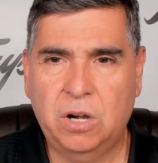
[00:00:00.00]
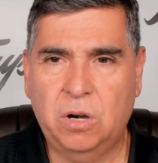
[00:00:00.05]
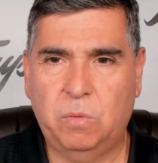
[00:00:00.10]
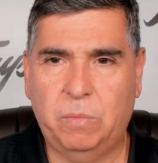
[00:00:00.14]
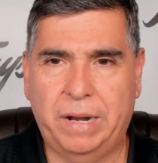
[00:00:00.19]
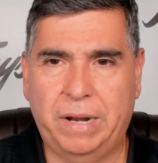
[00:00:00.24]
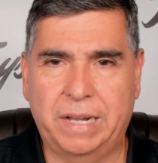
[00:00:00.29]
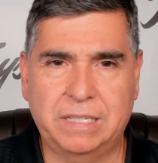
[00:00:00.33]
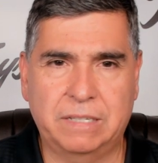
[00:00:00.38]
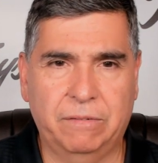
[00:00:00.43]

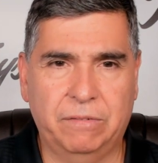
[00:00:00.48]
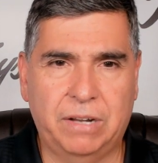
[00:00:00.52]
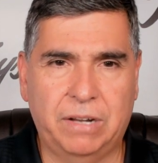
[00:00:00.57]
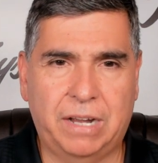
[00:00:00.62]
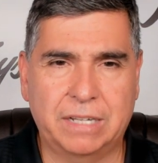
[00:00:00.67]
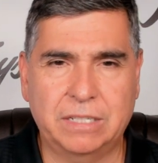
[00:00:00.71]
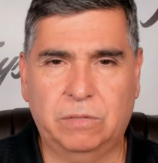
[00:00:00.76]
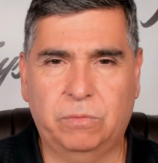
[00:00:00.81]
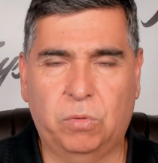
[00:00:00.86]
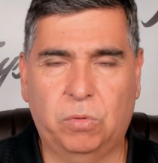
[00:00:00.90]
Reds have
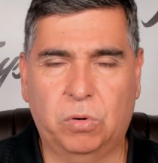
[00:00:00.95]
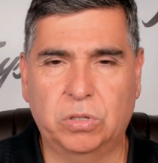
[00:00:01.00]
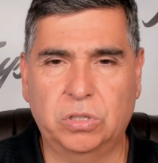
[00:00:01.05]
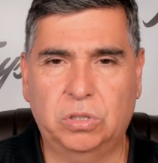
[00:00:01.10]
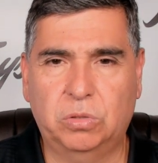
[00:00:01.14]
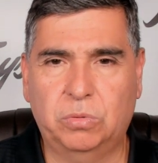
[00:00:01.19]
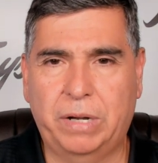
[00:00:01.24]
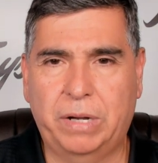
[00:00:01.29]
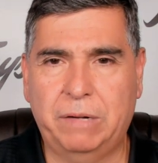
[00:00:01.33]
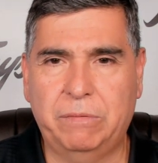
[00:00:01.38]
lost four
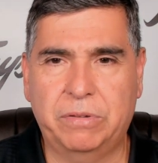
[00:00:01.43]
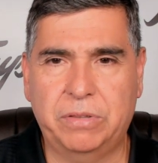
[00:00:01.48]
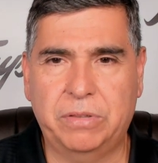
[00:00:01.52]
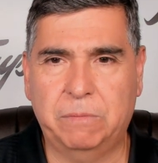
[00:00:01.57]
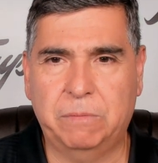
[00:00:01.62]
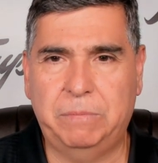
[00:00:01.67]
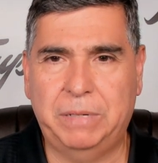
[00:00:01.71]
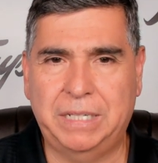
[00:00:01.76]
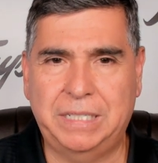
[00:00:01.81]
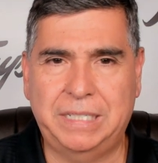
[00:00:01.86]
straight with
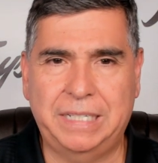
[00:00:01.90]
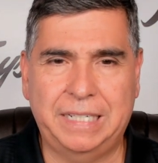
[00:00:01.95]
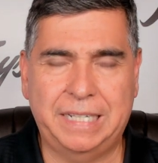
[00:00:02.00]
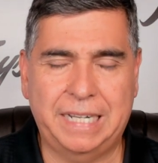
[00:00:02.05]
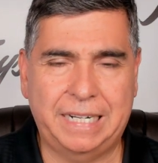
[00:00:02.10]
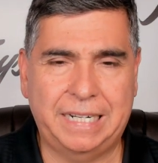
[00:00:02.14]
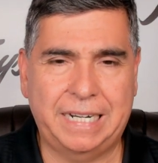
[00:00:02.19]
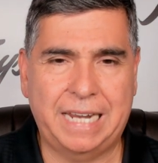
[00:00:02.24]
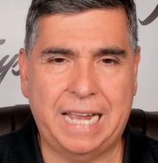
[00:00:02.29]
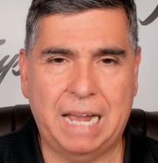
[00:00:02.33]
their pitching
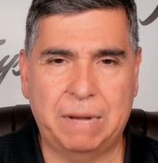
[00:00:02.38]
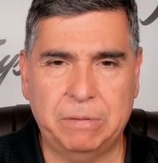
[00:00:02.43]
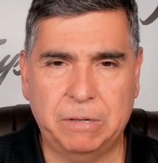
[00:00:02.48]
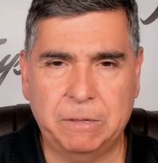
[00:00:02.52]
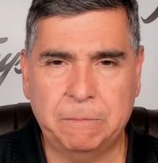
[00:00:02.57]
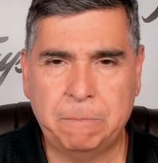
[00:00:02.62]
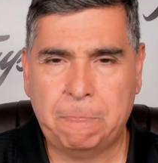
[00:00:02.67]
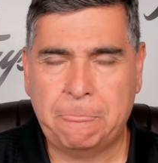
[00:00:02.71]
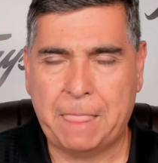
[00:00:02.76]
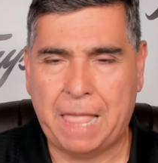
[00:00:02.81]
getting
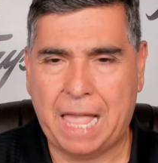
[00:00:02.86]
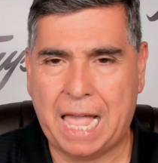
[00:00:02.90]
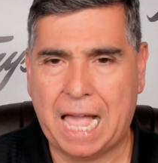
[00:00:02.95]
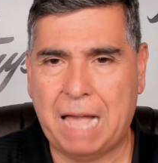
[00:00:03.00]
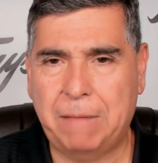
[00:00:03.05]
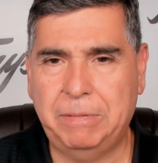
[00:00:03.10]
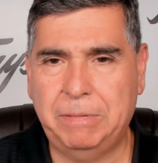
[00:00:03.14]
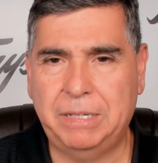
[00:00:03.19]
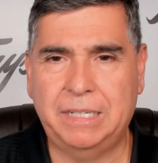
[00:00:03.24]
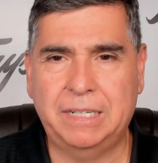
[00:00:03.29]
hammered.
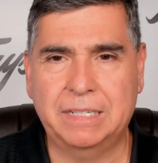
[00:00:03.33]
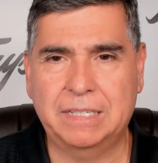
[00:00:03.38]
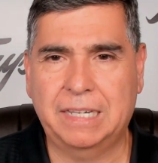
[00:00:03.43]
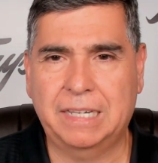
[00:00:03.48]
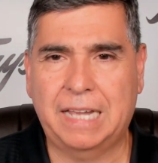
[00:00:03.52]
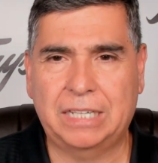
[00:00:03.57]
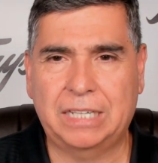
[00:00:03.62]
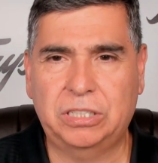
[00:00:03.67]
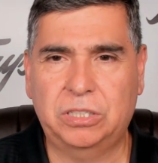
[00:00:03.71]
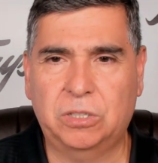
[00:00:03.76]
Abbott in his
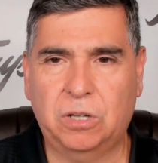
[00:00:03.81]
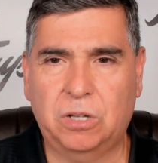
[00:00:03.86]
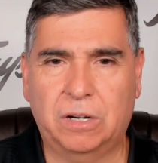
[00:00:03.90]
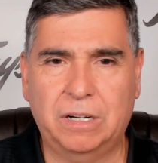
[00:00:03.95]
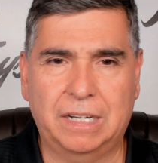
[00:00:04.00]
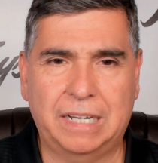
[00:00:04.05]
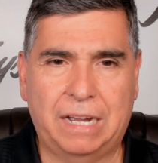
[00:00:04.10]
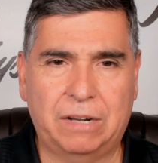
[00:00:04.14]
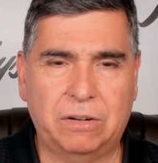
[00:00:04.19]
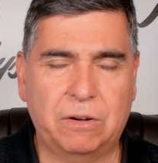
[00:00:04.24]
last start
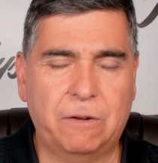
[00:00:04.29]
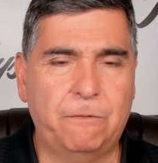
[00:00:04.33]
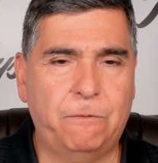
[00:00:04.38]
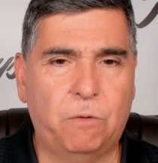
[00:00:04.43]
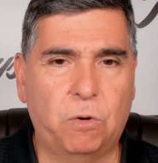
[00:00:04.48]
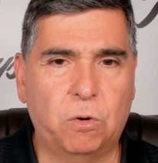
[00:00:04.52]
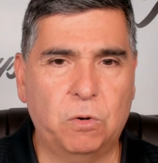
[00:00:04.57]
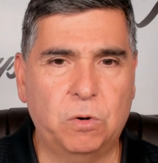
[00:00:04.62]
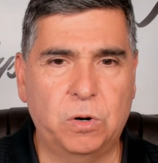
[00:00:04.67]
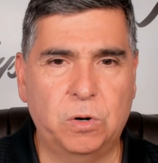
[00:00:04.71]
allowed
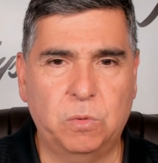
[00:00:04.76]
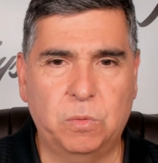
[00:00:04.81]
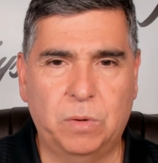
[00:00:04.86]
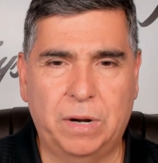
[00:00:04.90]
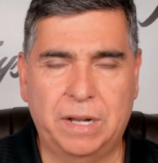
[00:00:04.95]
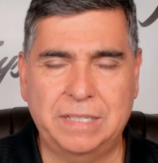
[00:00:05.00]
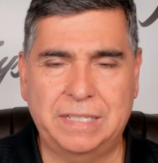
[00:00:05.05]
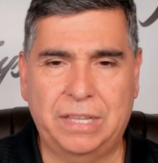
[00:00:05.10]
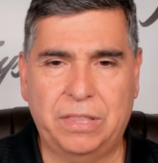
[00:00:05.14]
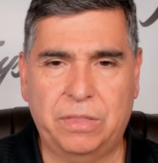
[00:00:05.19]
four earned
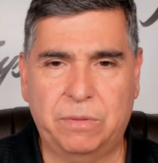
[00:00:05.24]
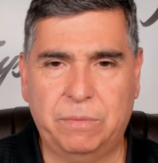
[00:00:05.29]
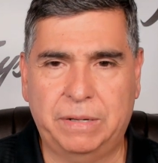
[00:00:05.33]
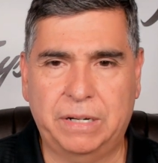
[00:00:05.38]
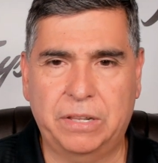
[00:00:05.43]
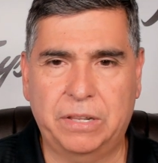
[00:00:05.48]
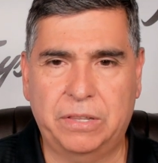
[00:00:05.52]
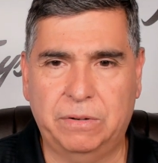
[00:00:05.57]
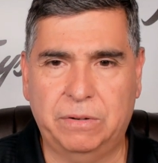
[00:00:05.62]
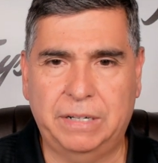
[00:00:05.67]
runs in three
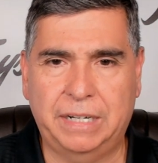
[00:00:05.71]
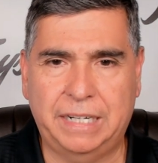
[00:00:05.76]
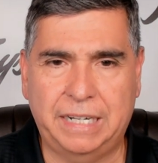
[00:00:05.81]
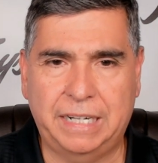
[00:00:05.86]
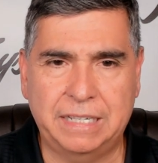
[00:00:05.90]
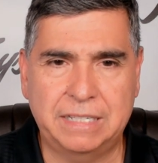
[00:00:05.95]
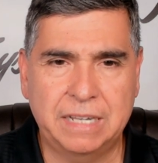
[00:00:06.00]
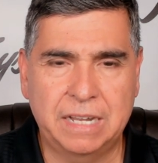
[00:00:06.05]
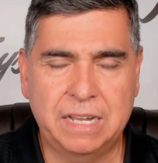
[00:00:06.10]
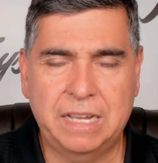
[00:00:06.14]
and a third
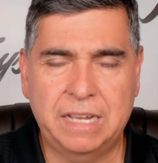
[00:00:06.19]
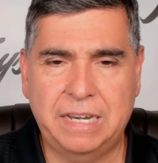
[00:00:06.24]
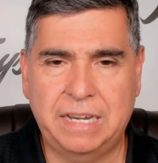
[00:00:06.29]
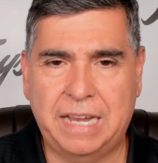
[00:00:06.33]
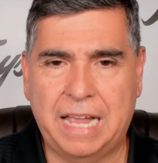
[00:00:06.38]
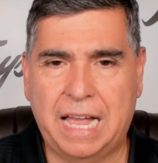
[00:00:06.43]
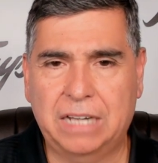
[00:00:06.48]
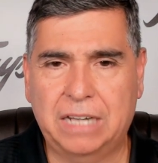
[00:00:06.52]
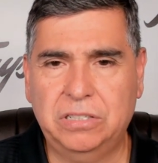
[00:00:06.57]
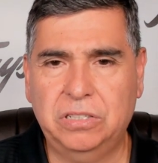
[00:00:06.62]
innings.
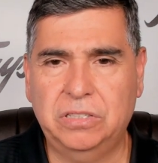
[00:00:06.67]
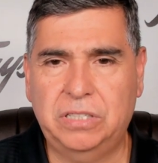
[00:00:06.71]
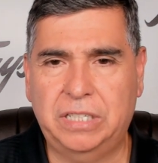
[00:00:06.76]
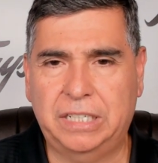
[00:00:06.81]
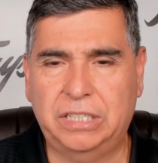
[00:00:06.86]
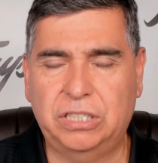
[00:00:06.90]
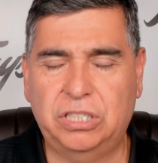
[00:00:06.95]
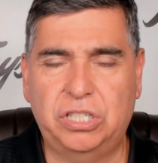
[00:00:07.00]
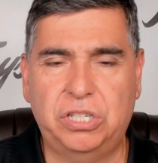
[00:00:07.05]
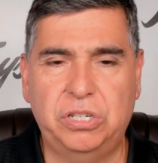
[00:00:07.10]
Nationals
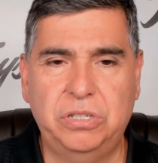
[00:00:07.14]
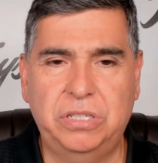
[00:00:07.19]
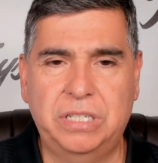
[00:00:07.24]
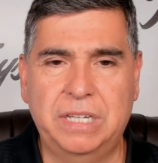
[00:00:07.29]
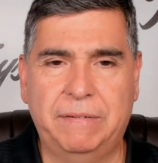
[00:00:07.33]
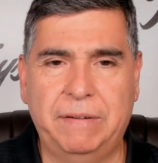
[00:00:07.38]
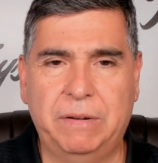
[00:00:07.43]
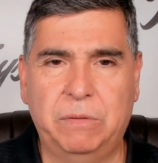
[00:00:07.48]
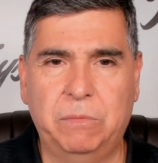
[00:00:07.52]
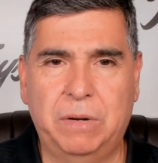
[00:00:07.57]
hitting two
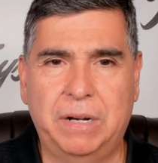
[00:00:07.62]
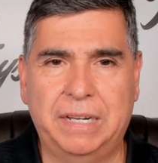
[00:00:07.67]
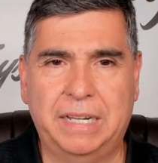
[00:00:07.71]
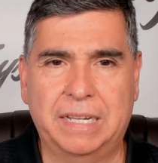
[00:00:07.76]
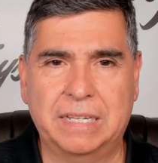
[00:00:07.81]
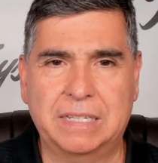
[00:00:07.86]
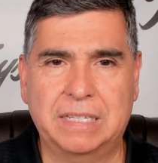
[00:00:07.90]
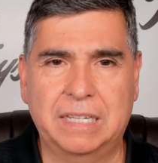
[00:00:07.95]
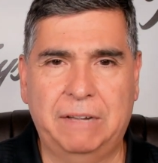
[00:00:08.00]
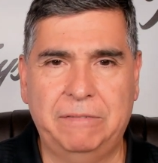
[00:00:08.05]
seventy-one
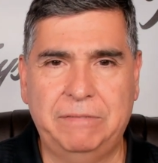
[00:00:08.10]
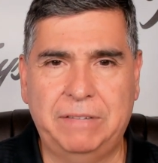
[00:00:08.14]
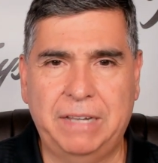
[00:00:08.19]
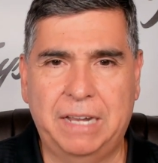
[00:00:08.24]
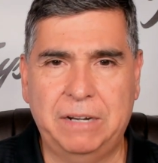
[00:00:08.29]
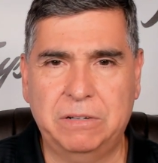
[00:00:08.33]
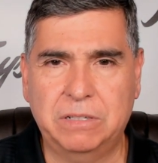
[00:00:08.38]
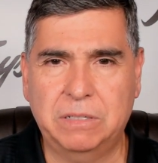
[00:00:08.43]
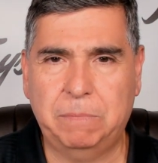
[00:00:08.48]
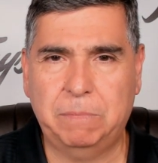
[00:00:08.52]
against
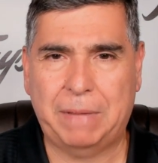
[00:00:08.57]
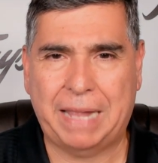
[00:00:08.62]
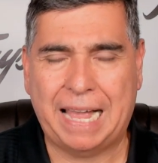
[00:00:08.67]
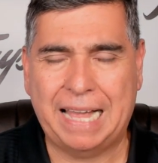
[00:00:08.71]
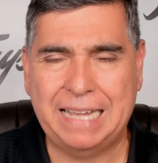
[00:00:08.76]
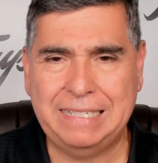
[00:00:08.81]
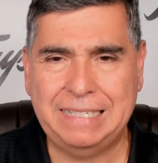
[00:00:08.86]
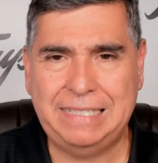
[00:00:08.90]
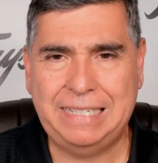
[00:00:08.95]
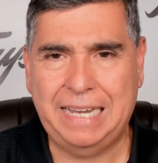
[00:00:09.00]
left-handers.
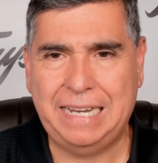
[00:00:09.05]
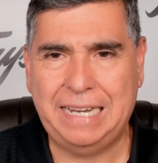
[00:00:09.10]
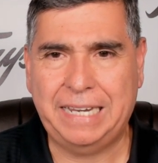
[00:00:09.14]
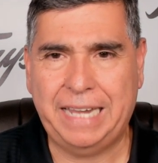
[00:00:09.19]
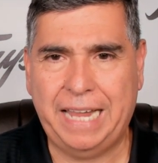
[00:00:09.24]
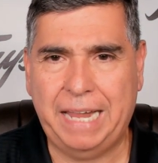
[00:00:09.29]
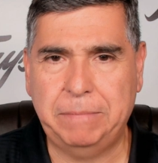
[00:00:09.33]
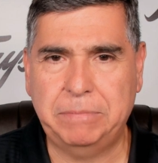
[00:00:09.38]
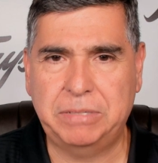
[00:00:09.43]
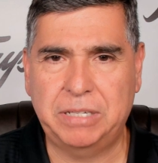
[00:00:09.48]
Past ten
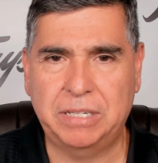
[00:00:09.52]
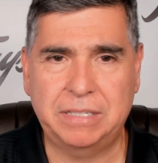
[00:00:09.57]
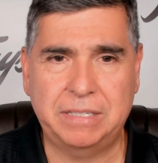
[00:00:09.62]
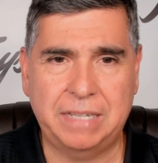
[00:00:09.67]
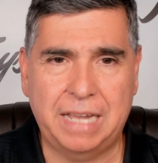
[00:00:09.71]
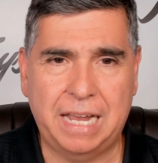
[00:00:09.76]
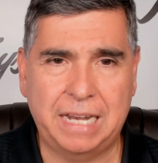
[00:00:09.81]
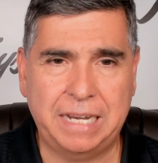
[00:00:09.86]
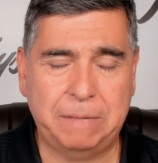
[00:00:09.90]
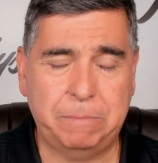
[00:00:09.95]
games,
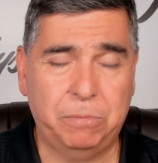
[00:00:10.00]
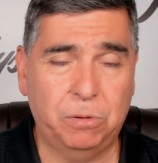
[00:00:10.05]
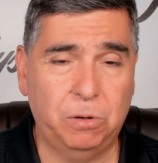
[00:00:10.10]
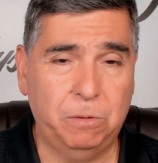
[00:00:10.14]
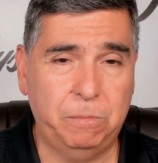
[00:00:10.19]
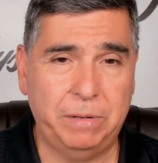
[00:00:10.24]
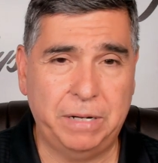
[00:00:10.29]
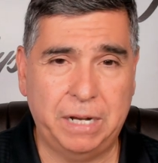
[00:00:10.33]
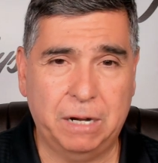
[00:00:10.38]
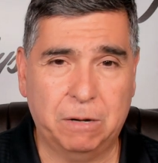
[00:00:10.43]
Cincinnati
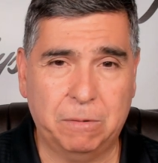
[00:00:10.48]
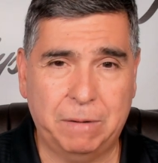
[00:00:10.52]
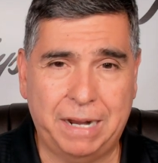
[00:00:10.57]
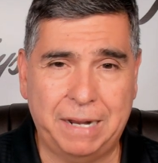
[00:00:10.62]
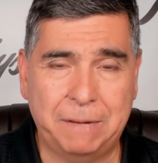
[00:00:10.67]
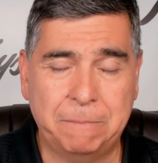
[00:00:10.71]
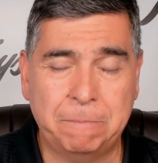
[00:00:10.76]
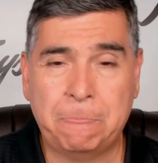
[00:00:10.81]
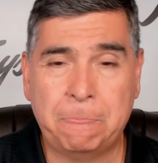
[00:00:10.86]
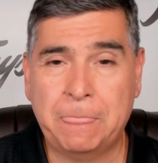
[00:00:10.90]
bullpen E R
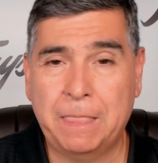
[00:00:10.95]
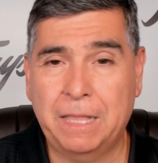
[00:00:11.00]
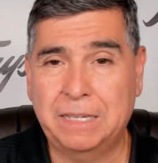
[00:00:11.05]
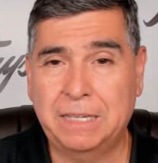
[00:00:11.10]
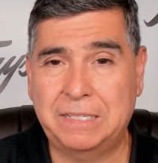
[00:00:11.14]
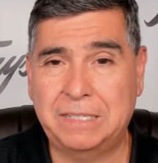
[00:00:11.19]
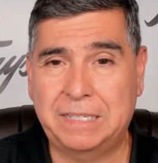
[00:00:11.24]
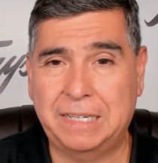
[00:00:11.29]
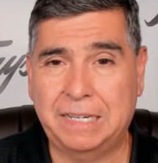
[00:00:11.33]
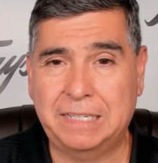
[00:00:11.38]
A
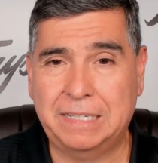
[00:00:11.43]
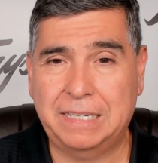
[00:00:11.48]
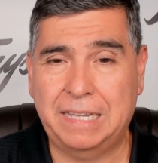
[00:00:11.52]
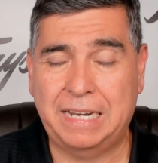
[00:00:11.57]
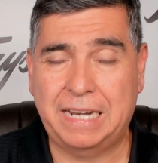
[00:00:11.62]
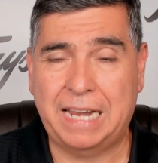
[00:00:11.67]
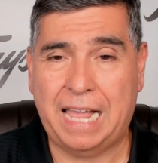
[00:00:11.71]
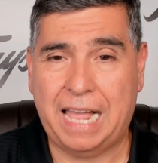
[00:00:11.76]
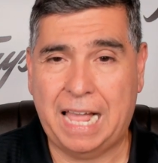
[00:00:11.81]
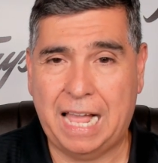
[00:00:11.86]
six
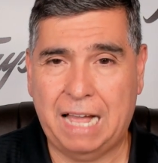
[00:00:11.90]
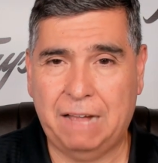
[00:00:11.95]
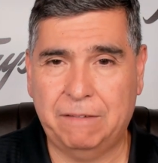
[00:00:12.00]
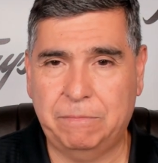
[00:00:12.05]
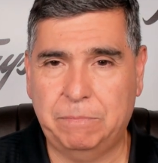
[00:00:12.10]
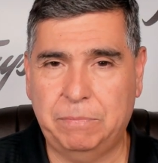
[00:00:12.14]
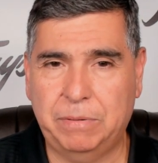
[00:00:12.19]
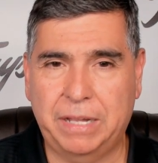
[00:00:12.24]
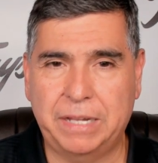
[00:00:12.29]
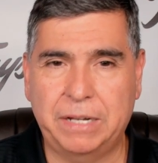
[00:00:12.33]
and a
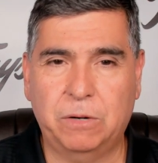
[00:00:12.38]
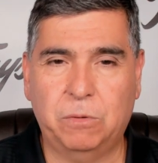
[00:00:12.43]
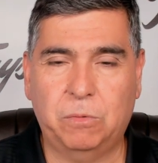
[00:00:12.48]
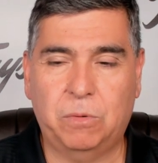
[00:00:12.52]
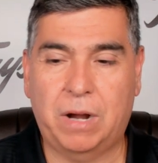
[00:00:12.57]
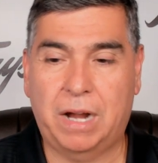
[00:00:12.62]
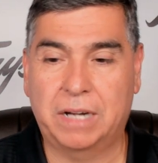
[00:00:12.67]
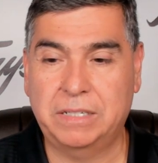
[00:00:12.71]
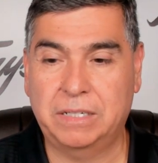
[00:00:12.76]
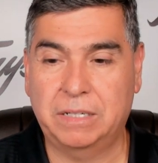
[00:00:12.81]
half. Play here,
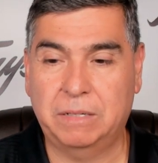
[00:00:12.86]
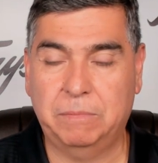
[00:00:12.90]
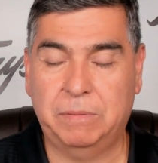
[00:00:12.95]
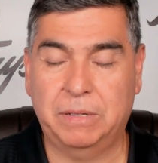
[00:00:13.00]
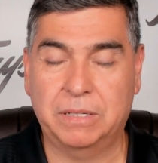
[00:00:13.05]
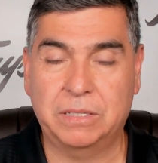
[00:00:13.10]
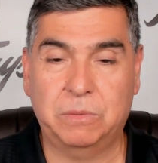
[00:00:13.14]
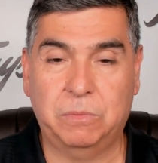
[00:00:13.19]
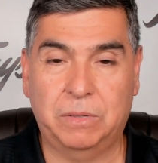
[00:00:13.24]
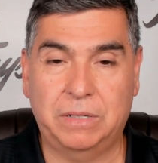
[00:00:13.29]
Washington
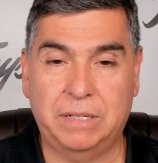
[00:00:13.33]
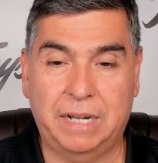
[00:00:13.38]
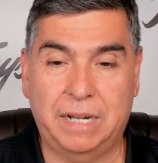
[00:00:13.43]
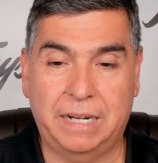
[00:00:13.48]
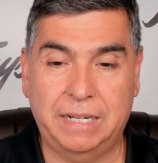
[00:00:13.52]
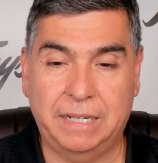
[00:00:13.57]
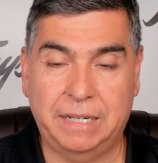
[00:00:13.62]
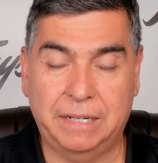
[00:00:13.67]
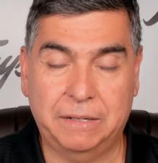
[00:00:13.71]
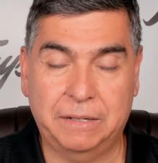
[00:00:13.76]
plus one ninety.